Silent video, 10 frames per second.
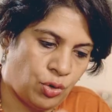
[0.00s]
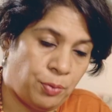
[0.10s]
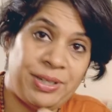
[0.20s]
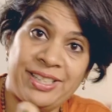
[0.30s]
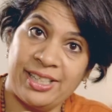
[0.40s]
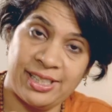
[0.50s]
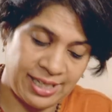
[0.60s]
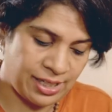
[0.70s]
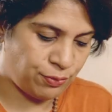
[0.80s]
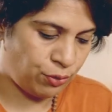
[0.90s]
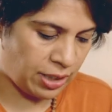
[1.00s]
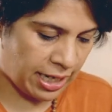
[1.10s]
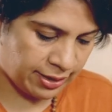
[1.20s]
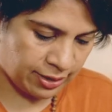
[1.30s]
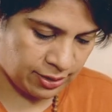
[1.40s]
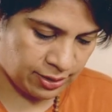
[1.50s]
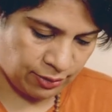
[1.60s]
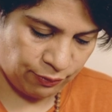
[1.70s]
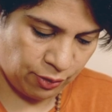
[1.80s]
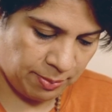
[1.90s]
be successful at this
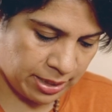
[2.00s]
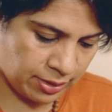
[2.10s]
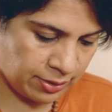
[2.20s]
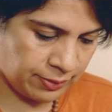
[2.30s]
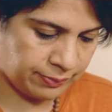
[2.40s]
ferment.